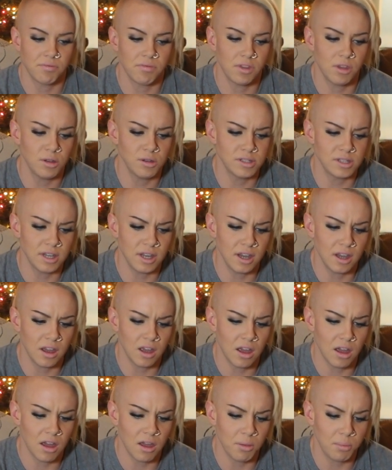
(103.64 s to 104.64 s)
using
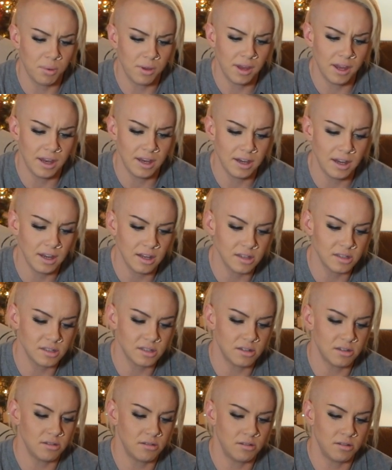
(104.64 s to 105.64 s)
PEDs,
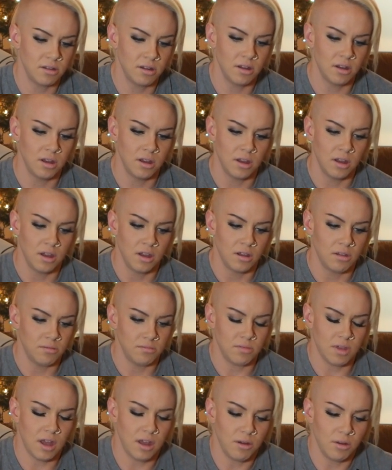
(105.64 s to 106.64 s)
and
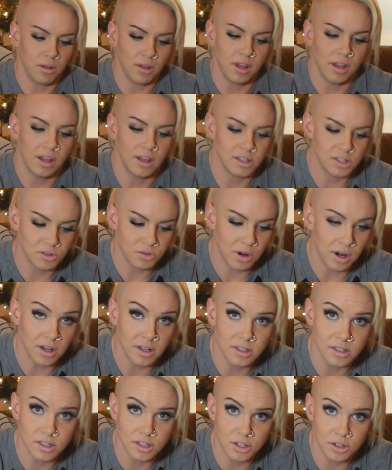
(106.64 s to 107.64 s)
I don't think it's
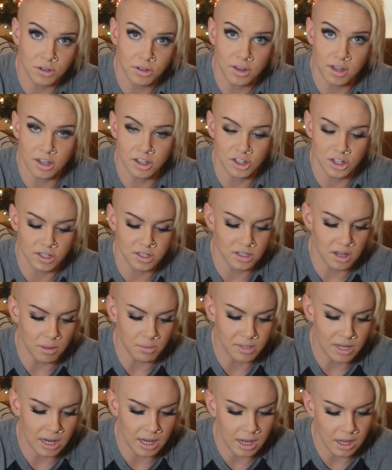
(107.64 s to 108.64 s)
right to then just
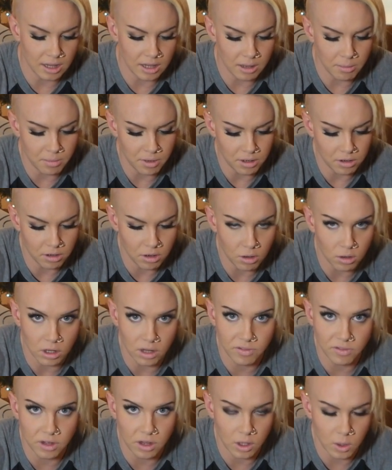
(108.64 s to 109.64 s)
stop taking them and go
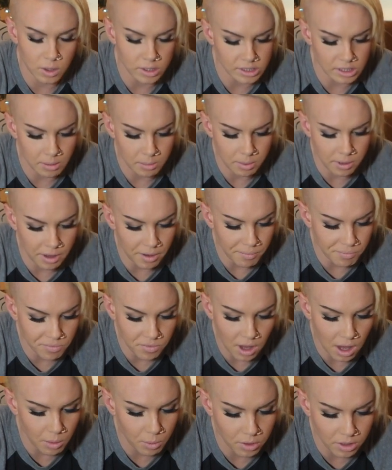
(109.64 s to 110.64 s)
lifting the USAPL.
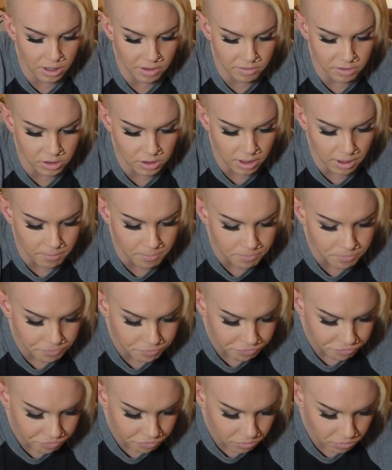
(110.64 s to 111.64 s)
I would never do it.
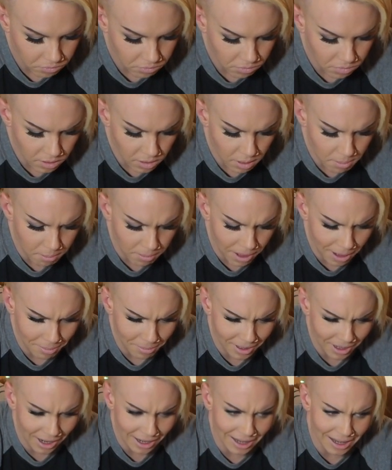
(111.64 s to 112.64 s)
But I
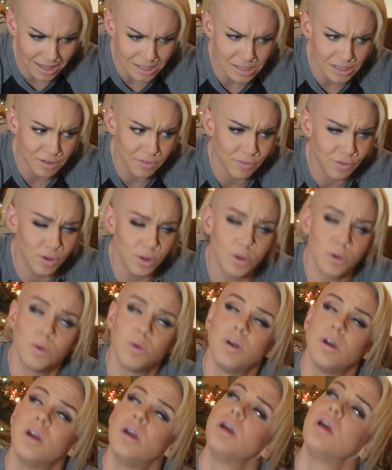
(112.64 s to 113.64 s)
mean, I guess if
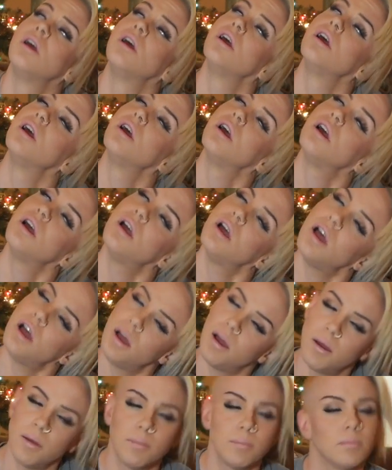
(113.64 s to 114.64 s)
you
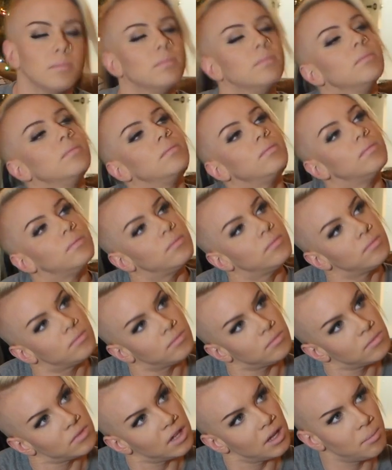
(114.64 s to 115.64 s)

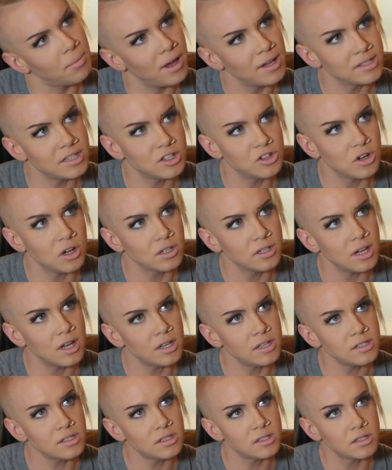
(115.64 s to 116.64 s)
can pass a drug
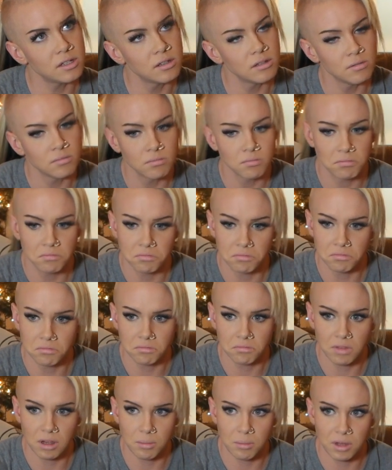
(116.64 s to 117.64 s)
test,
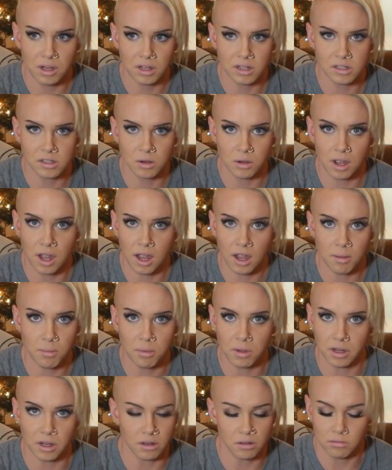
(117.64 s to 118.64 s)
maybe it's okay,
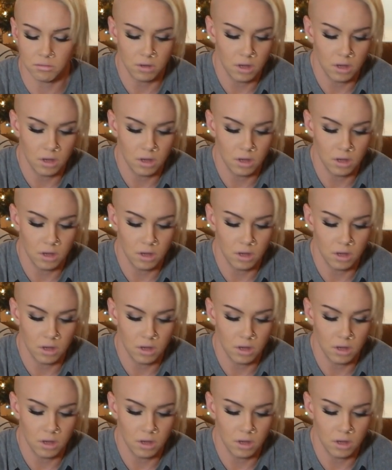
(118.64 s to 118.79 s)
but